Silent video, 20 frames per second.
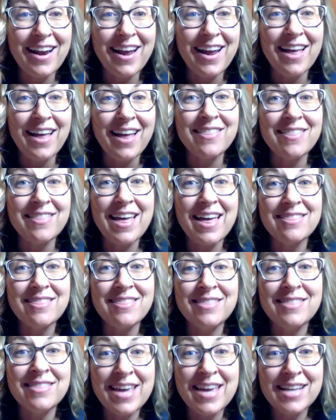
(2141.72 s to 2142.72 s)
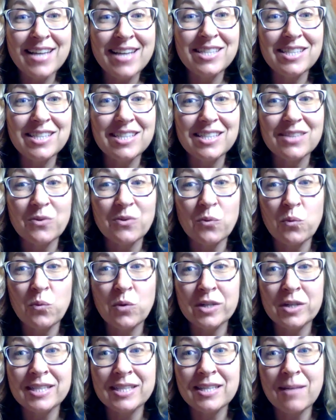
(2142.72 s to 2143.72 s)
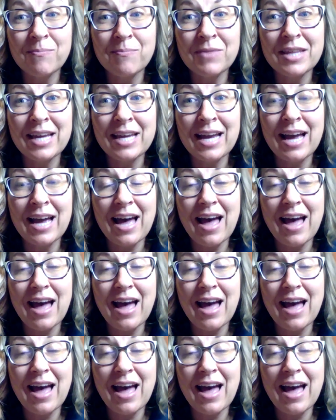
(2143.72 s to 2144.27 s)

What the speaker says: that this was something